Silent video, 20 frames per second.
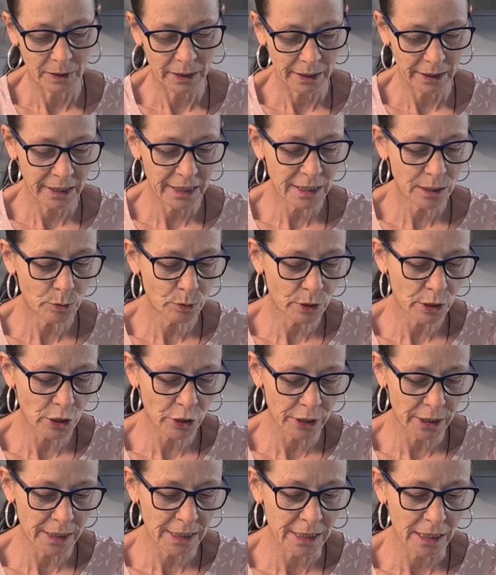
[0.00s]
This was
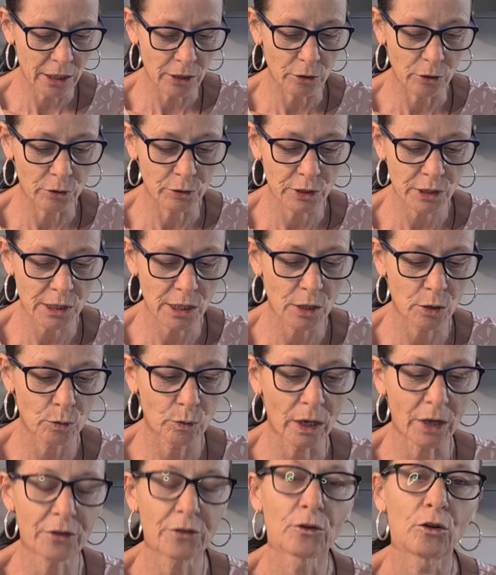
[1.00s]
on its own,
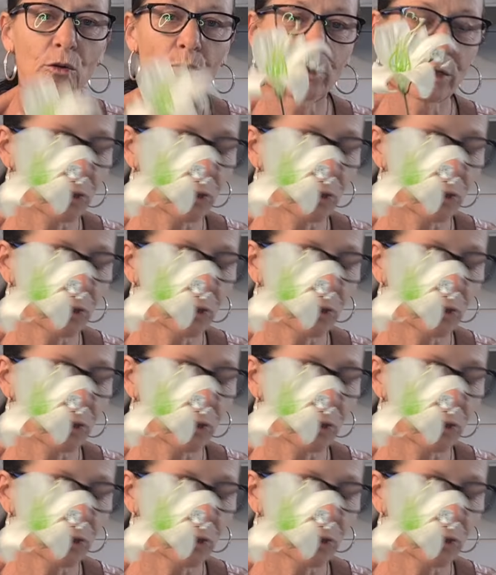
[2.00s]
so I thought